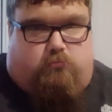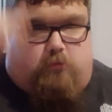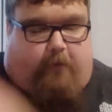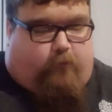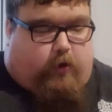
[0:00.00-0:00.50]

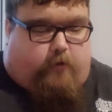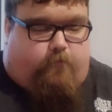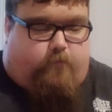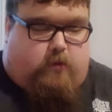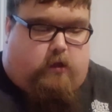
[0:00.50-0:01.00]
Love you, Ed.
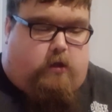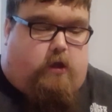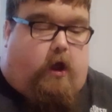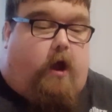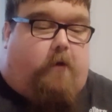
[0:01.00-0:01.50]

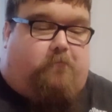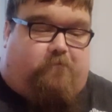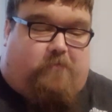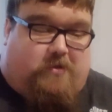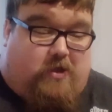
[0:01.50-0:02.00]

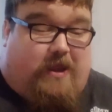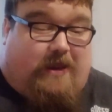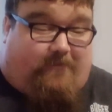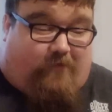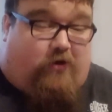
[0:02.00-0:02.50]
He
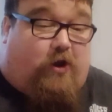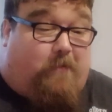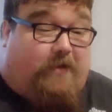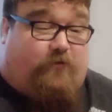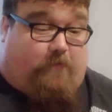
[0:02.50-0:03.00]
had a few
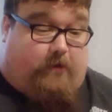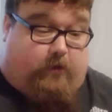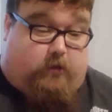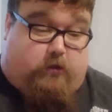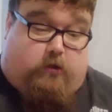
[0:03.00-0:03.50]
comics for me.